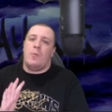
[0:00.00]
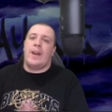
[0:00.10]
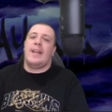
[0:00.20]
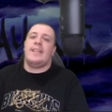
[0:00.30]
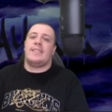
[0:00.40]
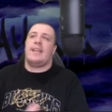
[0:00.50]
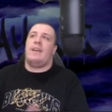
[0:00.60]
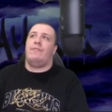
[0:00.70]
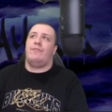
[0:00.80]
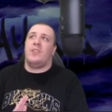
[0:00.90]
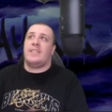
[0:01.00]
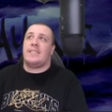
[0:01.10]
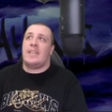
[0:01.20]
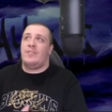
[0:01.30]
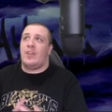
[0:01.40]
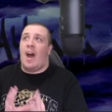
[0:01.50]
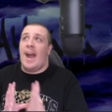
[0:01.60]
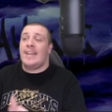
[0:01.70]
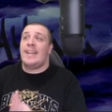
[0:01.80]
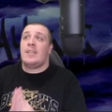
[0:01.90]
I listen to M37, I
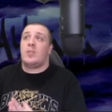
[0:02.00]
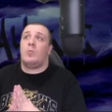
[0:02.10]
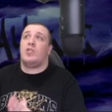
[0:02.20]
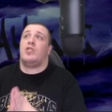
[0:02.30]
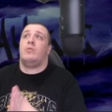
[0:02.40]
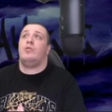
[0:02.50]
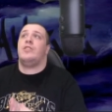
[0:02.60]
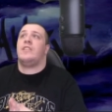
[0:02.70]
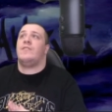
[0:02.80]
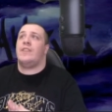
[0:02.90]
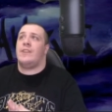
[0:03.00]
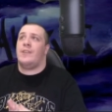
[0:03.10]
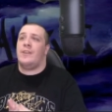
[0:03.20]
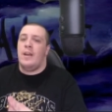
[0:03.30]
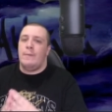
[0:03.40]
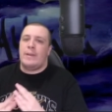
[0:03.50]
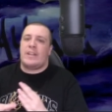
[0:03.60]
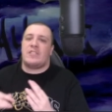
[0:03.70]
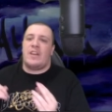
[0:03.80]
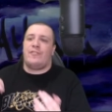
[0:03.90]
need to watch the music video,
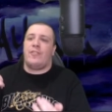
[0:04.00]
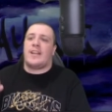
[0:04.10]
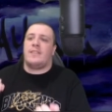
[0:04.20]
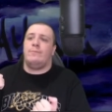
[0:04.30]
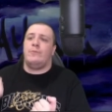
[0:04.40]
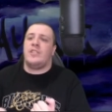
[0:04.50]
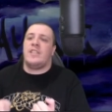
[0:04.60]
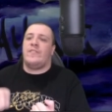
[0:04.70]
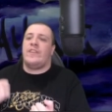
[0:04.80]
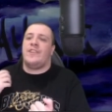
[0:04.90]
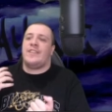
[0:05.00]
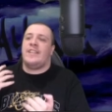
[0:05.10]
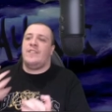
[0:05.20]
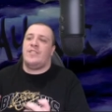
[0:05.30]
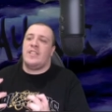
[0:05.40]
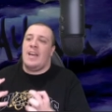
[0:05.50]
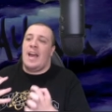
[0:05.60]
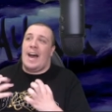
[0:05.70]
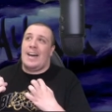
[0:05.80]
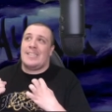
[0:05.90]
because I feel like the music video gives
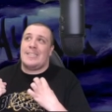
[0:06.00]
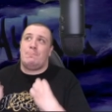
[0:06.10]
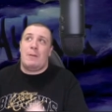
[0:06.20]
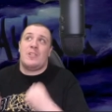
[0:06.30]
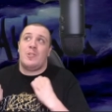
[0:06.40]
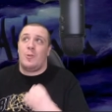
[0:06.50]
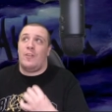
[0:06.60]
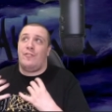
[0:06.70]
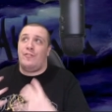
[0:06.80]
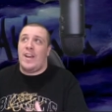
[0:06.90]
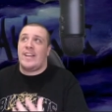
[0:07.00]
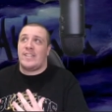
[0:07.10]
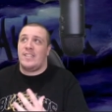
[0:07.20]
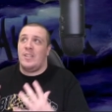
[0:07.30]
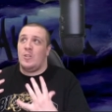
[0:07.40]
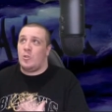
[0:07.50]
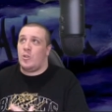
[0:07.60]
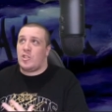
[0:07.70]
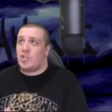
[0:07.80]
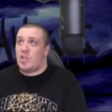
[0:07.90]
a special effect to
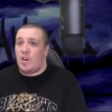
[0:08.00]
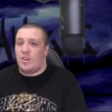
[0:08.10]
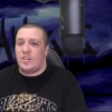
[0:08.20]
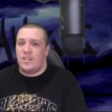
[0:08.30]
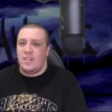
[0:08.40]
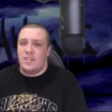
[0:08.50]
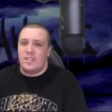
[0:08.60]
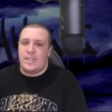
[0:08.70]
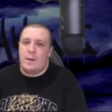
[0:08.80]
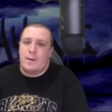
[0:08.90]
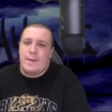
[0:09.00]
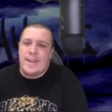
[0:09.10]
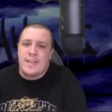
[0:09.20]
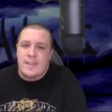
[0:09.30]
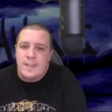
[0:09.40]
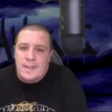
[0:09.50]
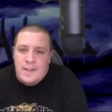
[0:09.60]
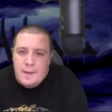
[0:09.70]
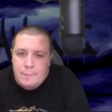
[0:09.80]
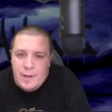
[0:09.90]
the song. You know what I mean?
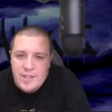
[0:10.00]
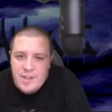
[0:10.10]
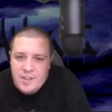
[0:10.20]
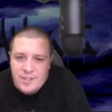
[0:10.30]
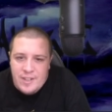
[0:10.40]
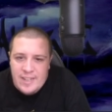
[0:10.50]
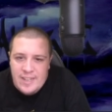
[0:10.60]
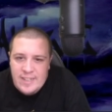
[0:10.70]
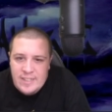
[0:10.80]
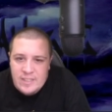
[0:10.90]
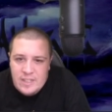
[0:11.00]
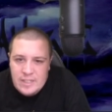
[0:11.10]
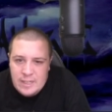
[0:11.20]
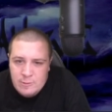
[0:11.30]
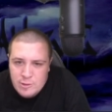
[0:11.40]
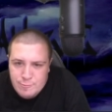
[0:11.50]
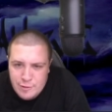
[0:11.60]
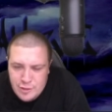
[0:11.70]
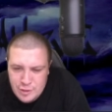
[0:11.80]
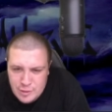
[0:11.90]
But yo, and it was
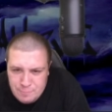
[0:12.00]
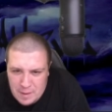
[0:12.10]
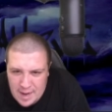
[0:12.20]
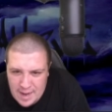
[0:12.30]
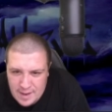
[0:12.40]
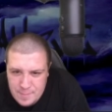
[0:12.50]
produced by,